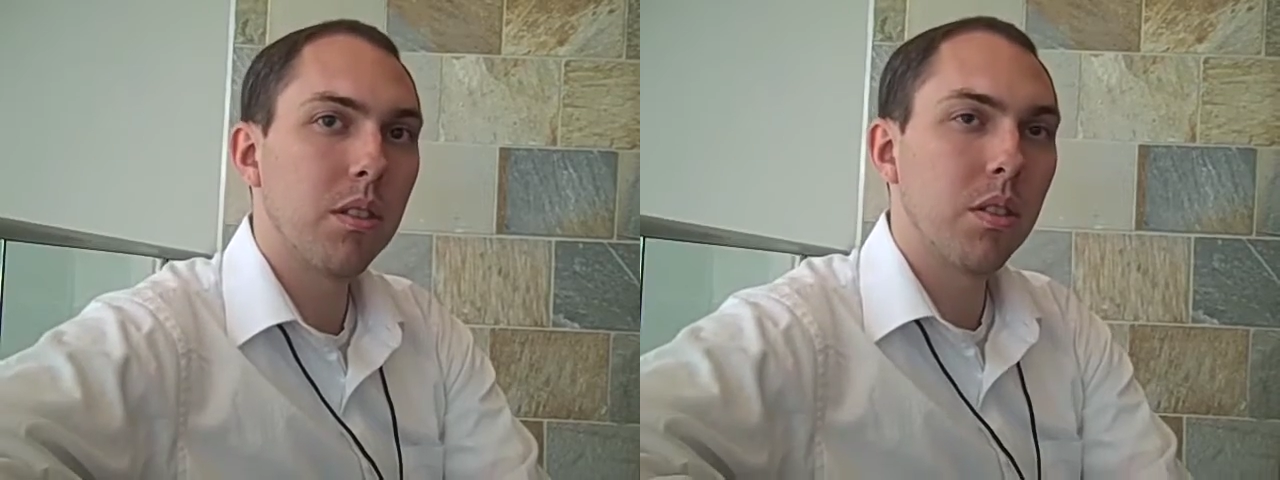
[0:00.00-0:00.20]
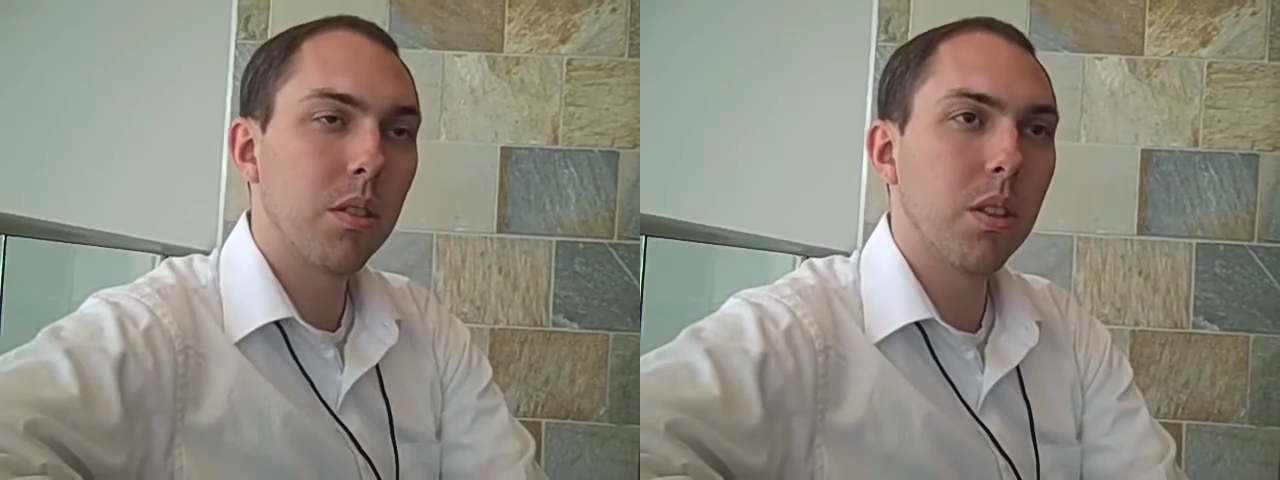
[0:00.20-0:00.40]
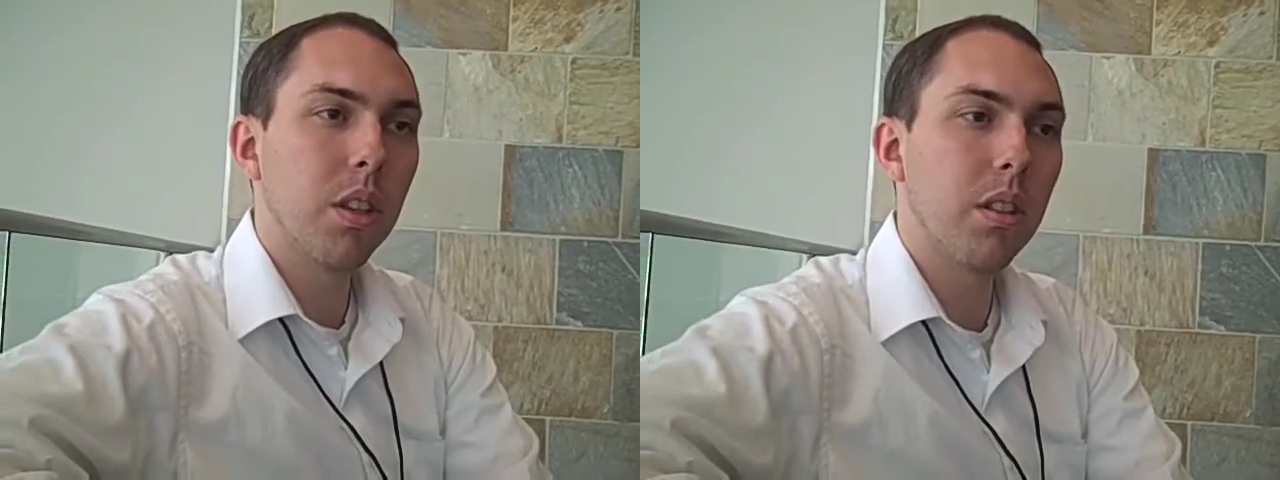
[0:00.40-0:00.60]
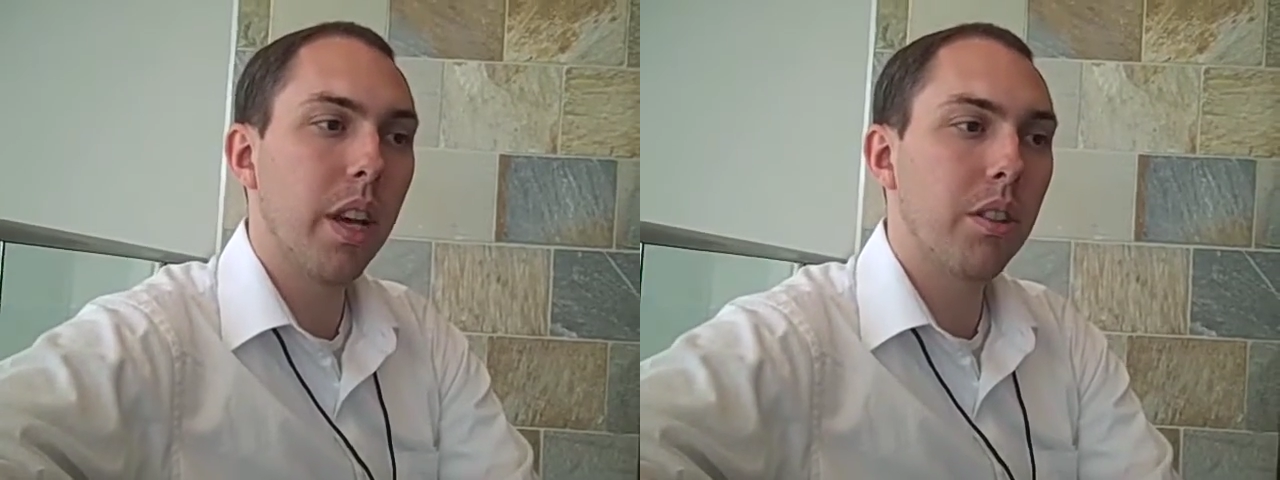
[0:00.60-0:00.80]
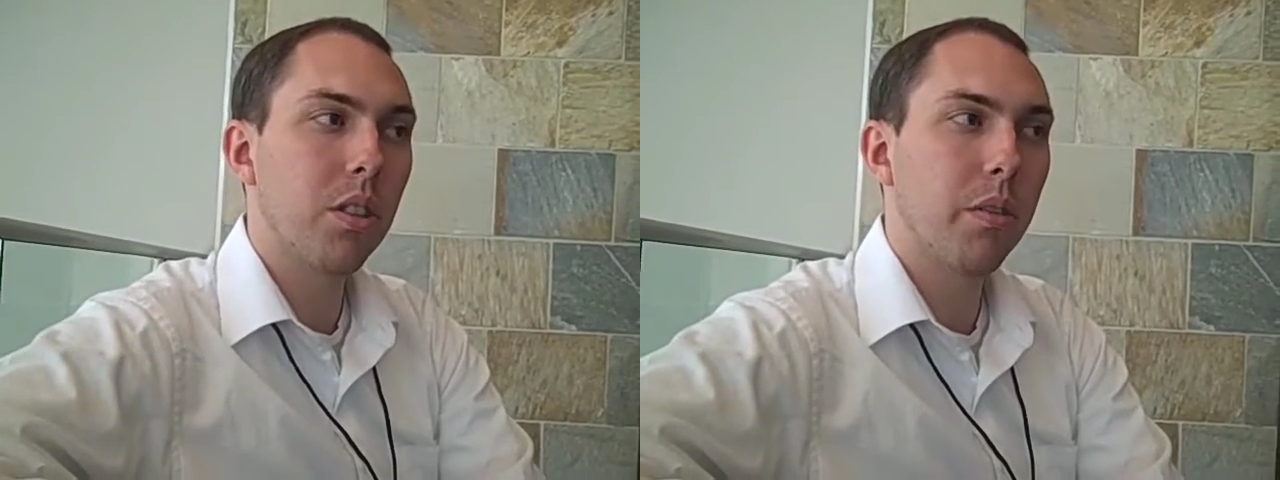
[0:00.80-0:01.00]
to uh,
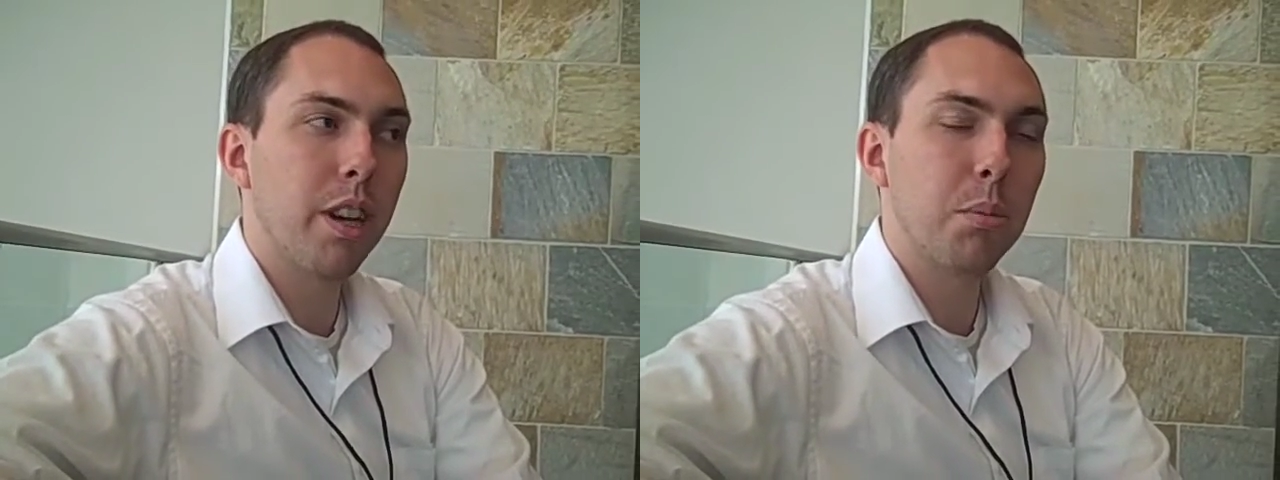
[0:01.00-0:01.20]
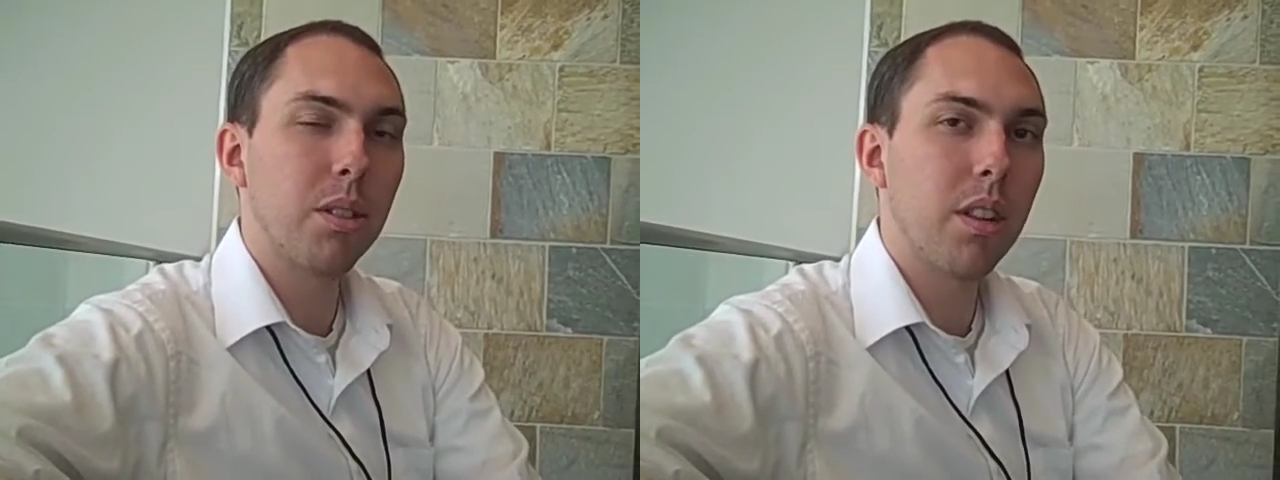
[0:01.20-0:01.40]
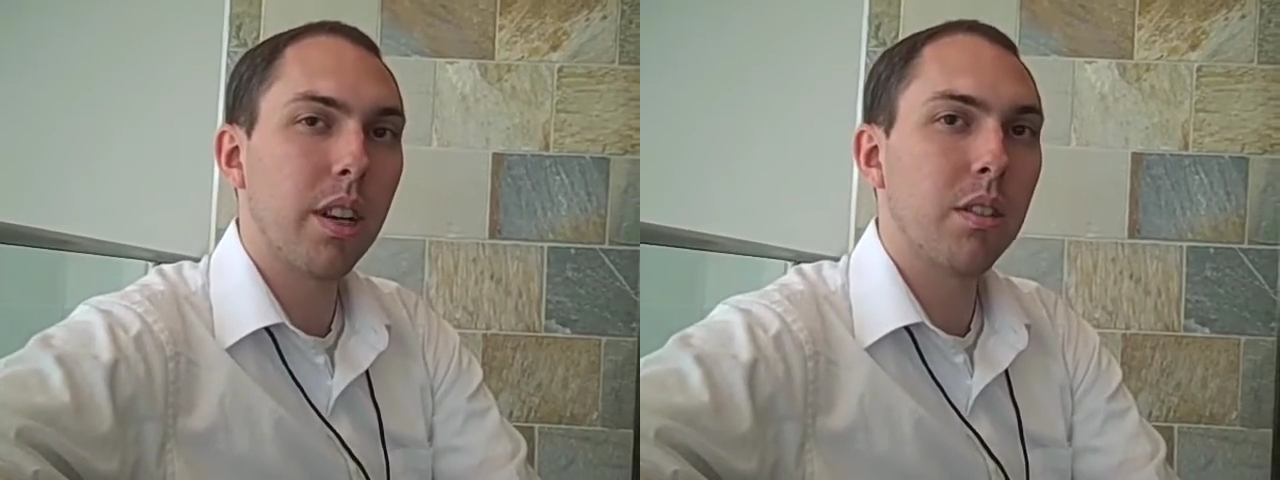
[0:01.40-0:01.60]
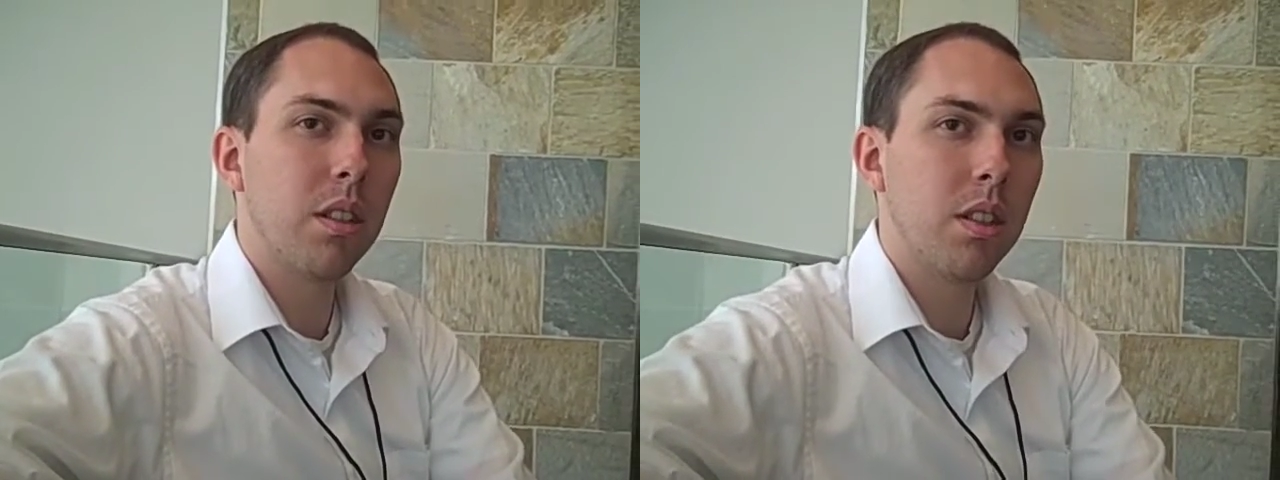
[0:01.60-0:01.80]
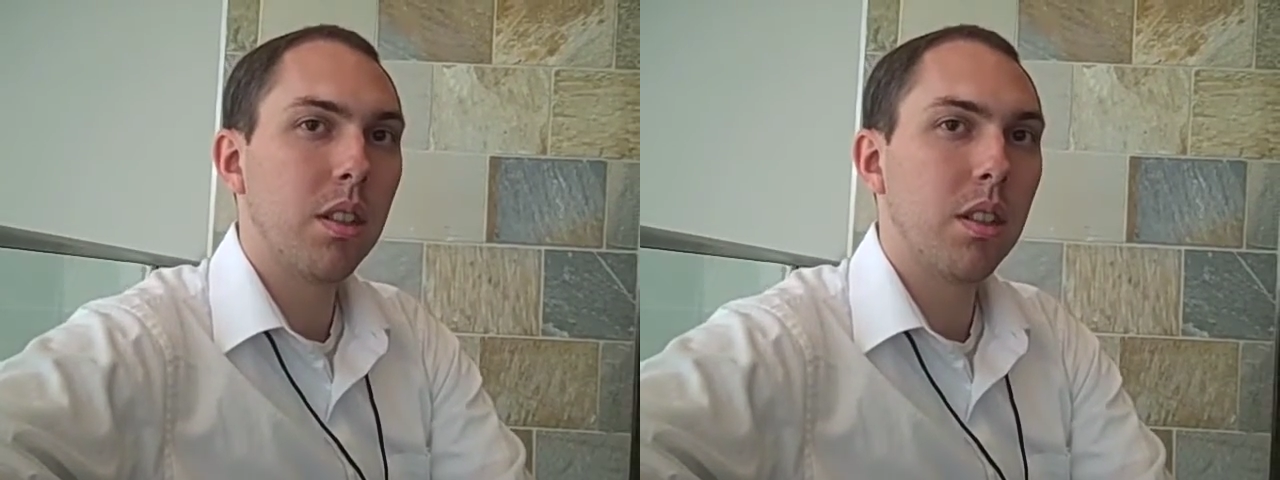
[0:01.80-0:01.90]
yeah to the Rackspace Cloud.